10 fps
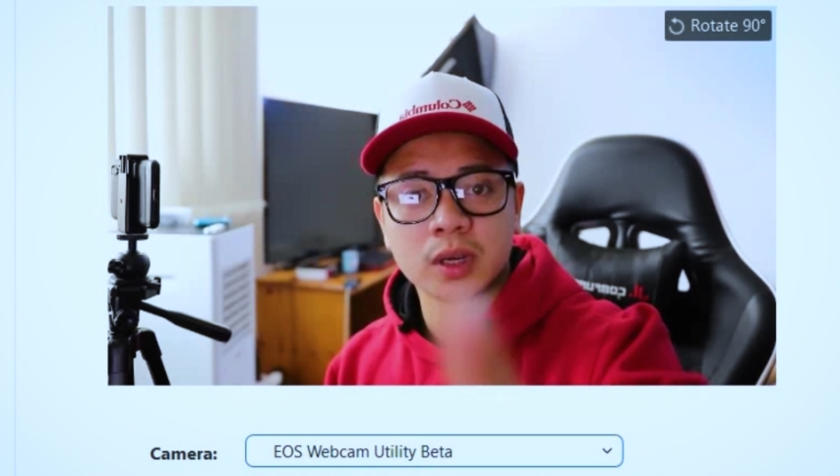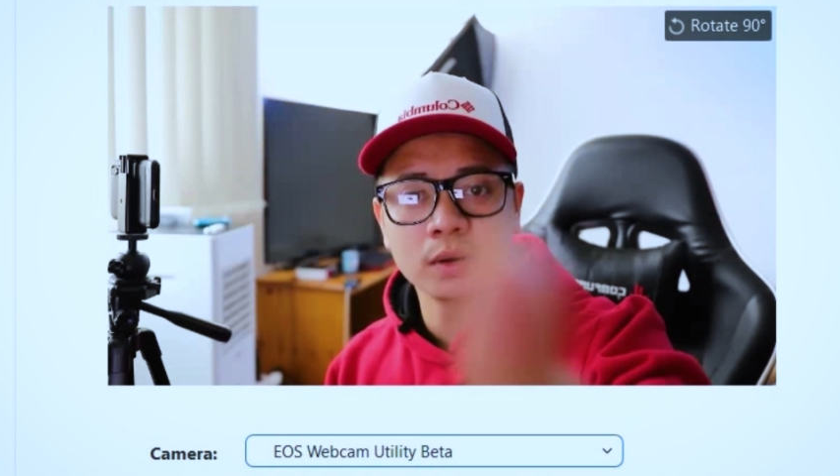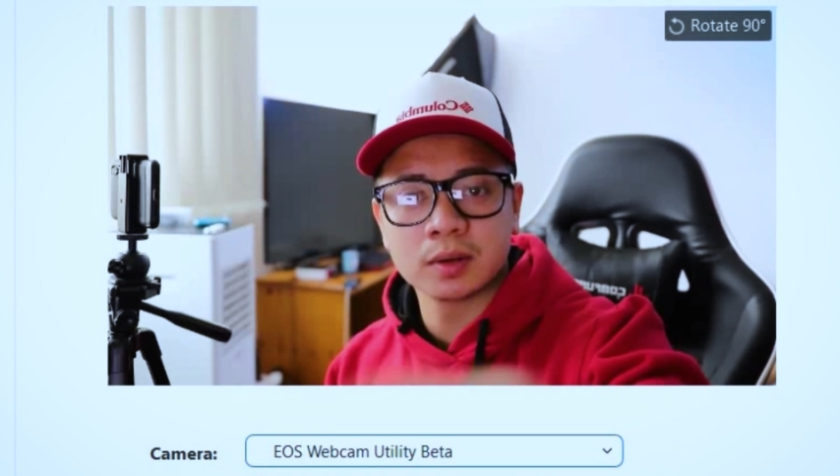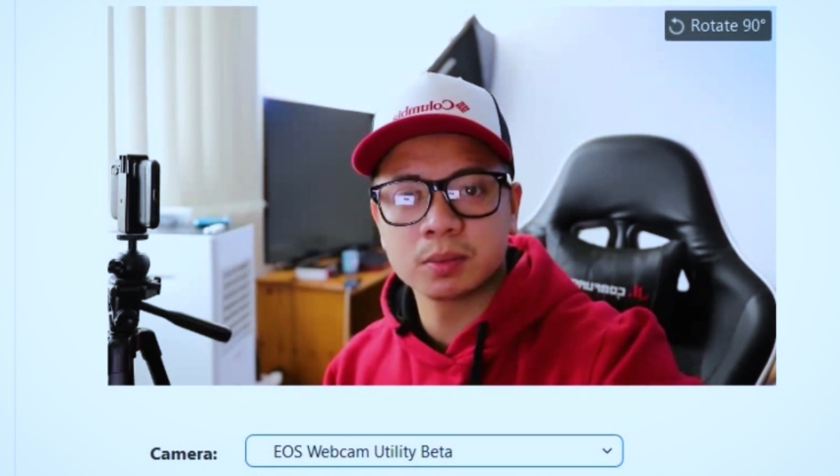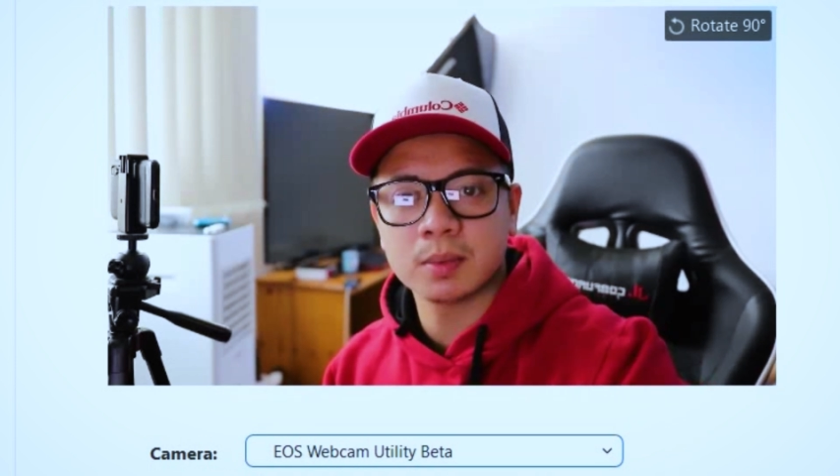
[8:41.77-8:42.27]
a
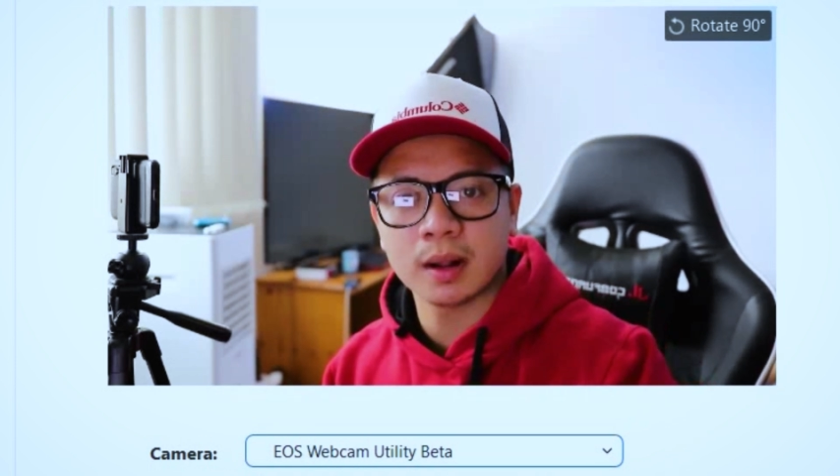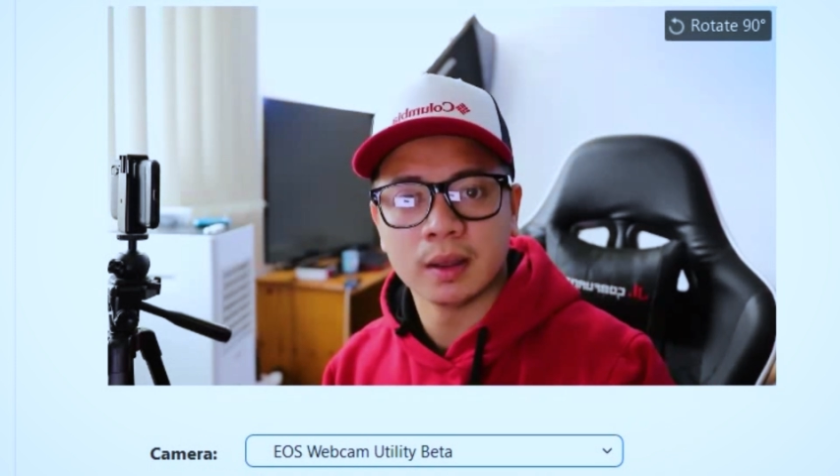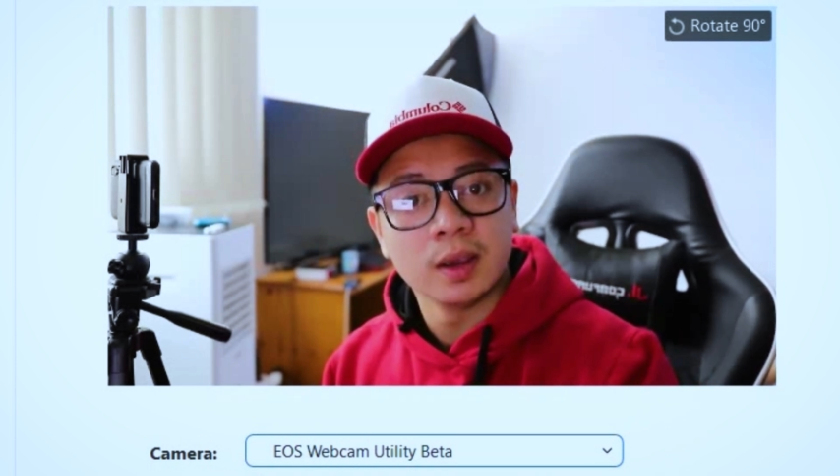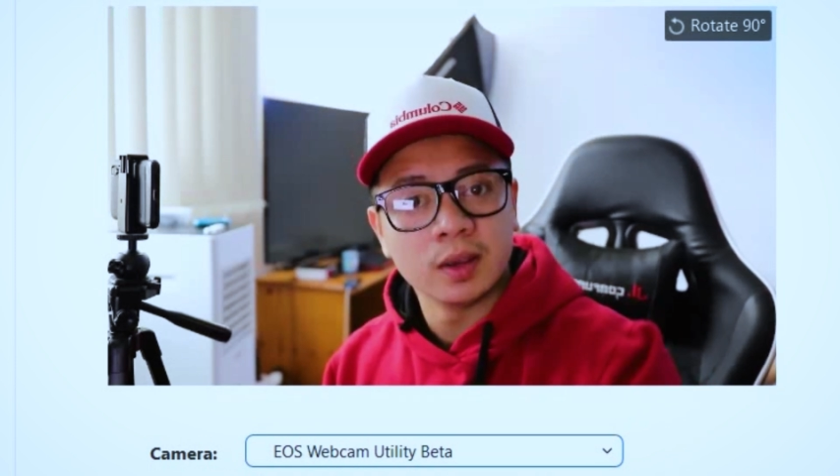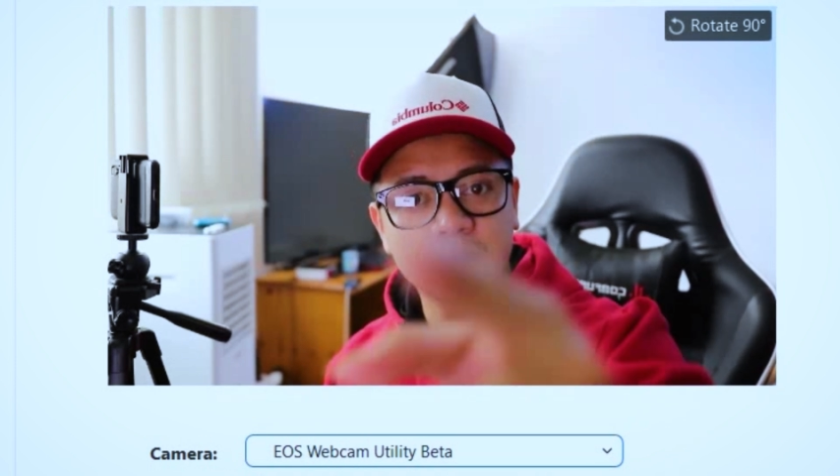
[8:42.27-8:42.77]
smile
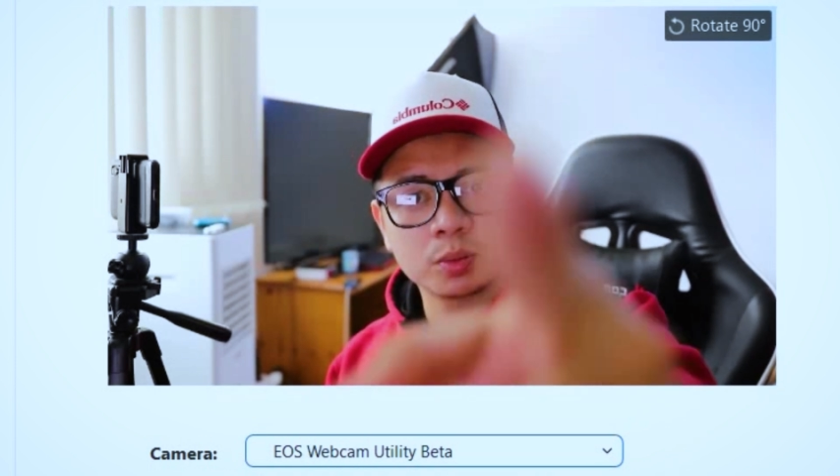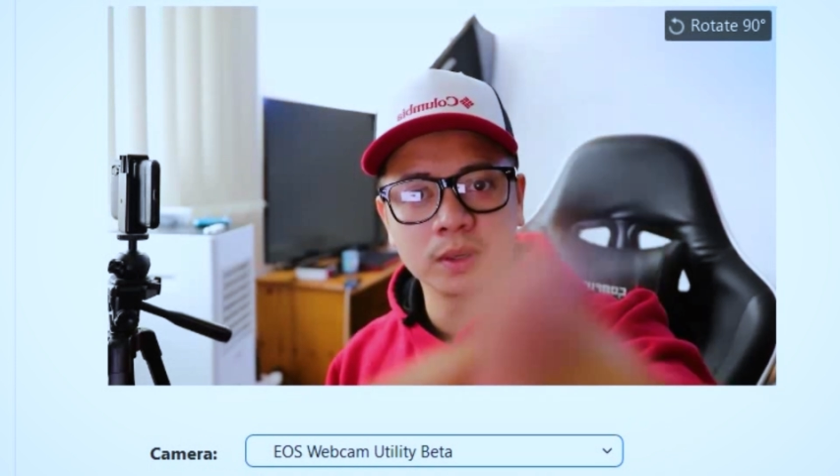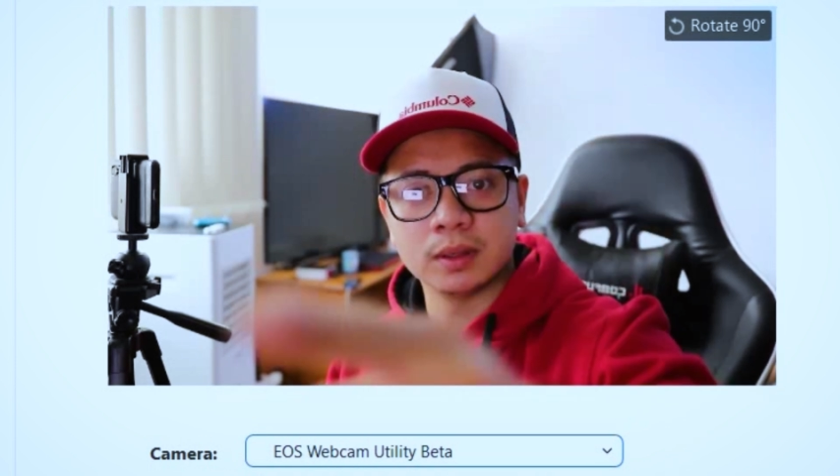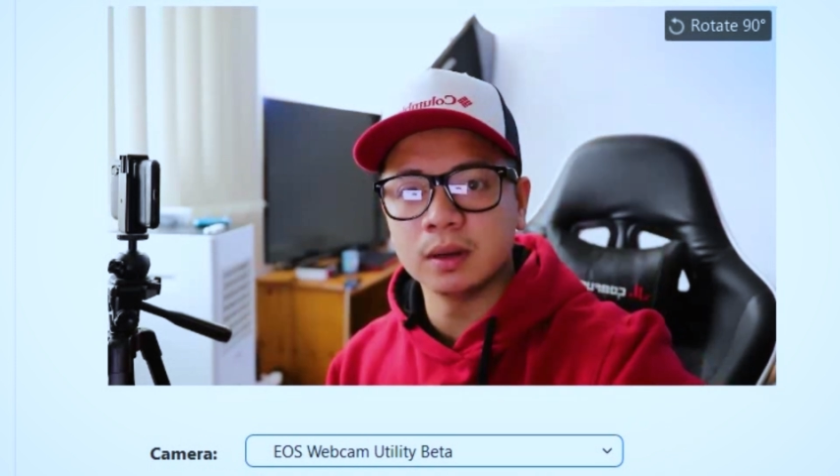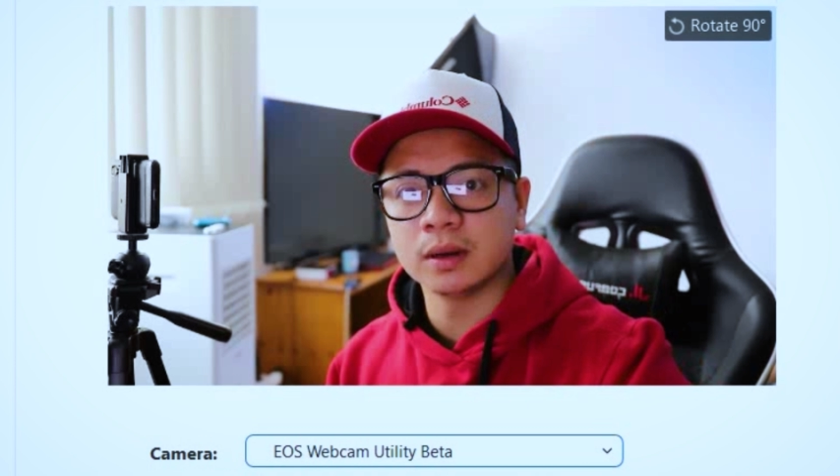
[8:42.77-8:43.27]
and spread the
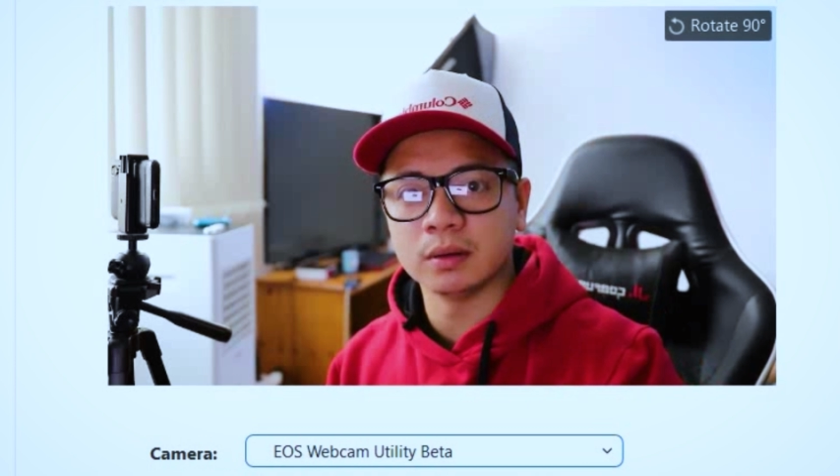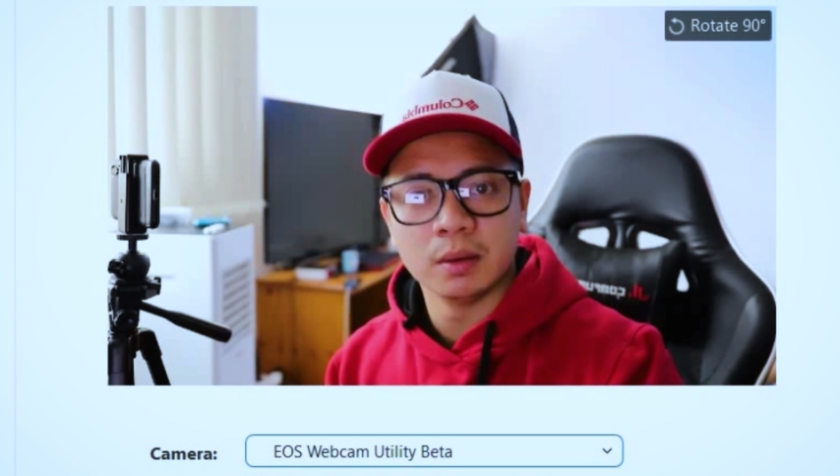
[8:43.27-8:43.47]
love,